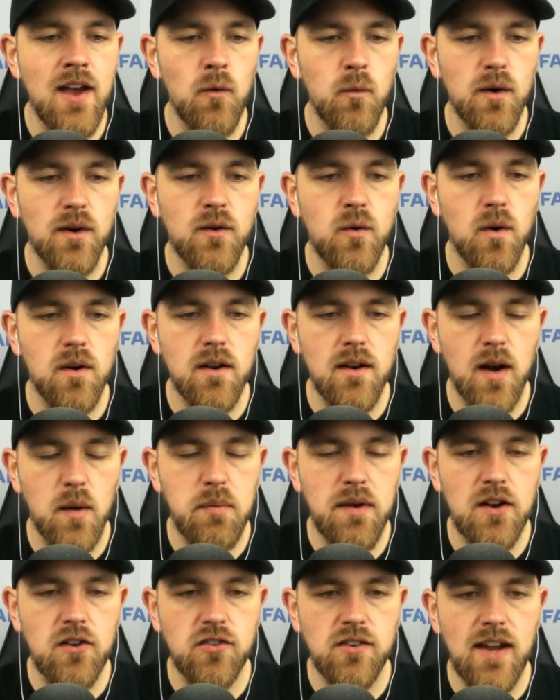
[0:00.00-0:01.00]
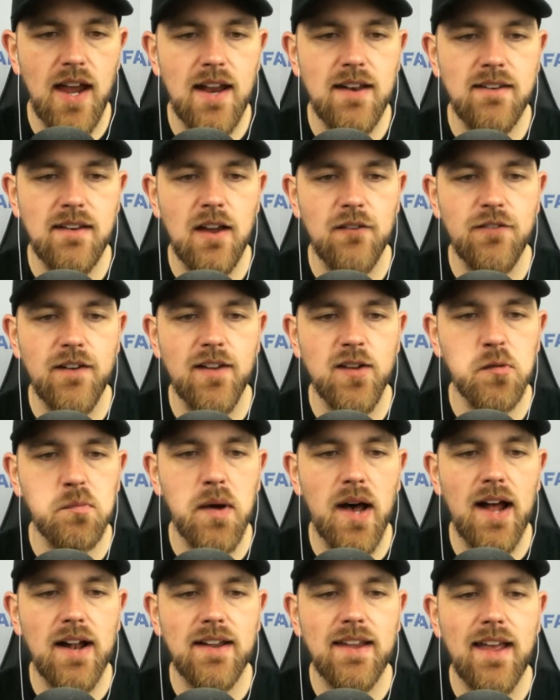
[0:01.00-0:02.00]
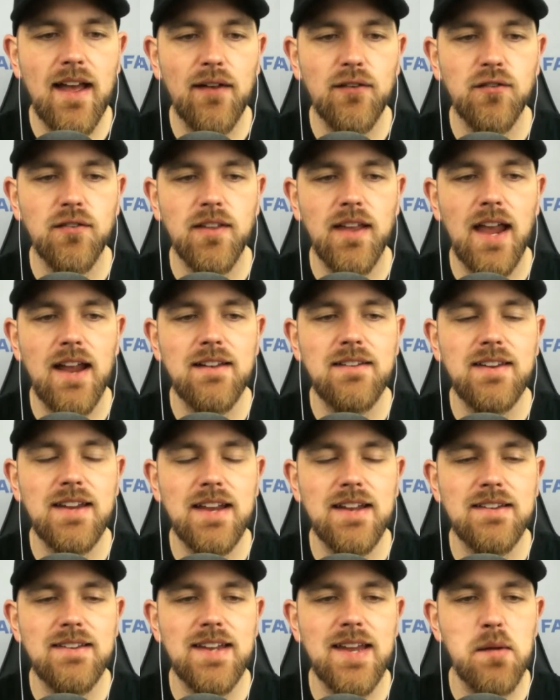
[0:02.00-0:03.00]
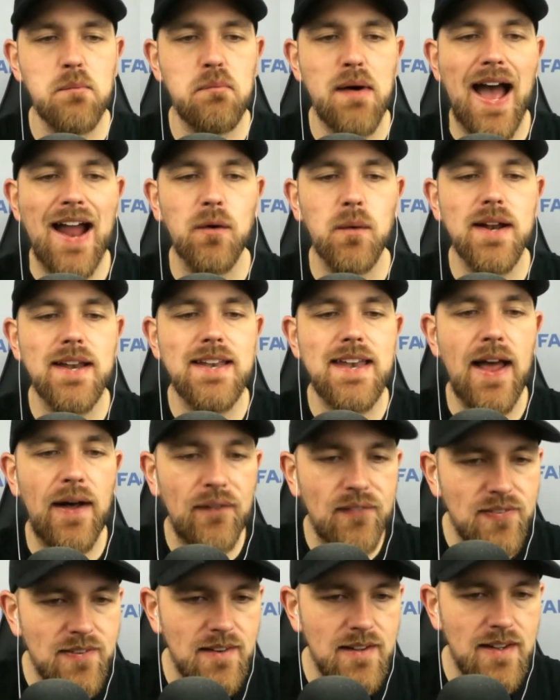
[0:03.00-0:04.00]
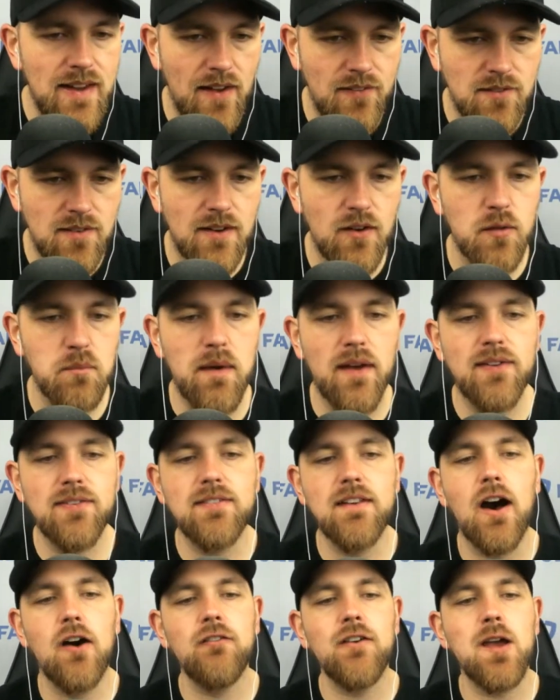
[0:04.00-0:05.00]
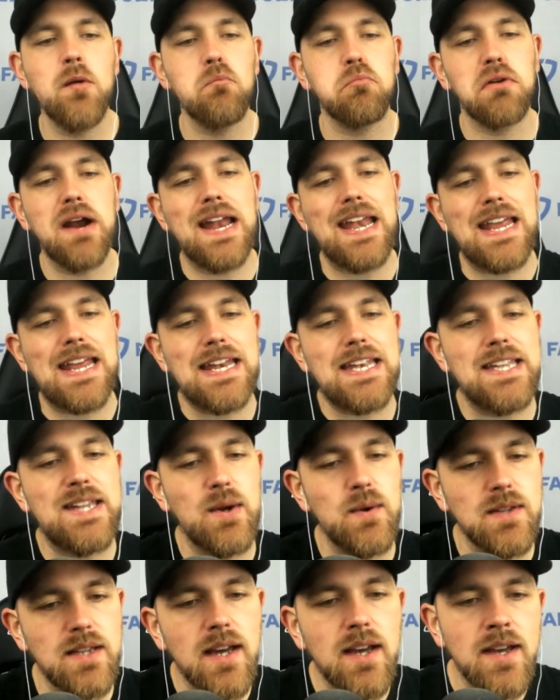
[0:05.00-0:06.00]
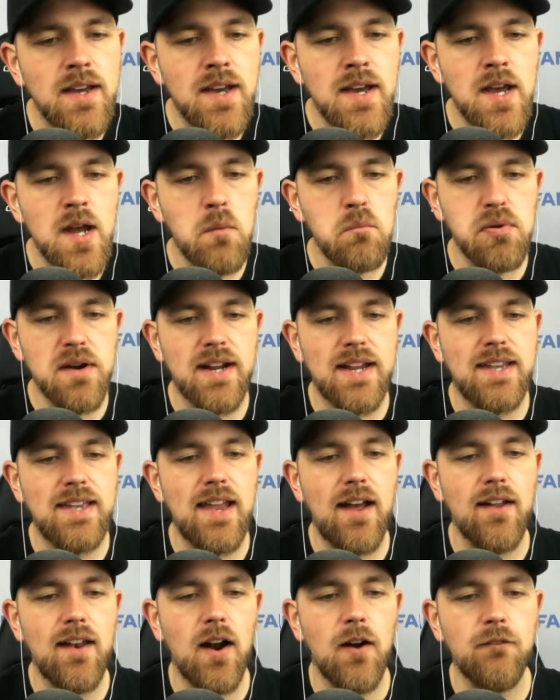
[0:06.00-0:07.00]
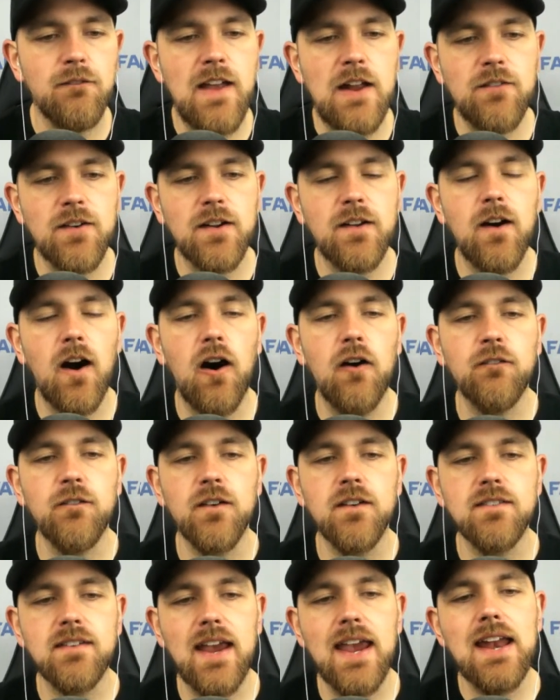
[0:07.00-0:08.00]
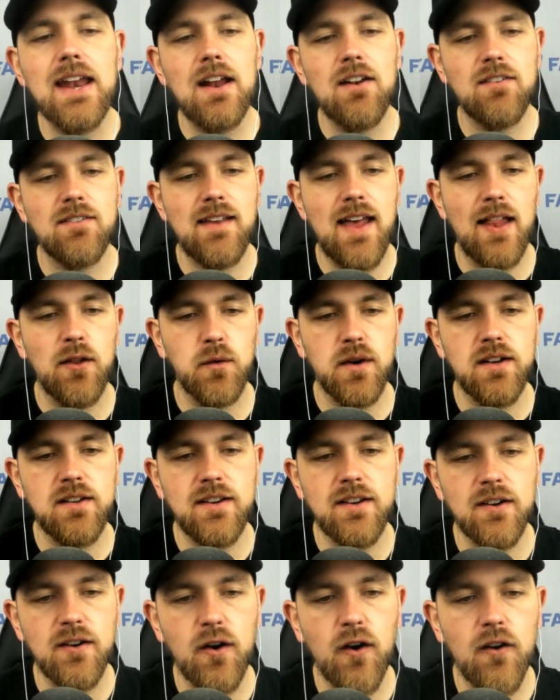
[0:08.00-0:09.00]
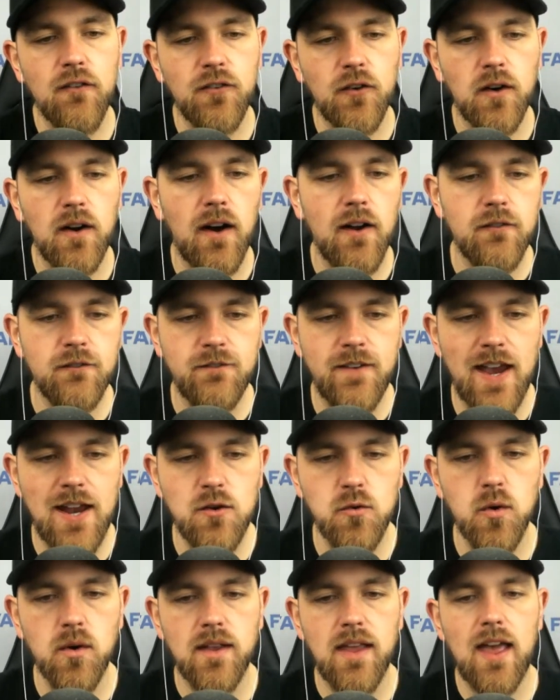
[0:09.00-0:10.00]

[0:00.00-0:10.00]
We recorded our PGA DFS podcast with the AT&T Byron Nelson yesterday with myself and Brandon Gdula breaking down our favorite golfers in each salary tier over on FanDuel.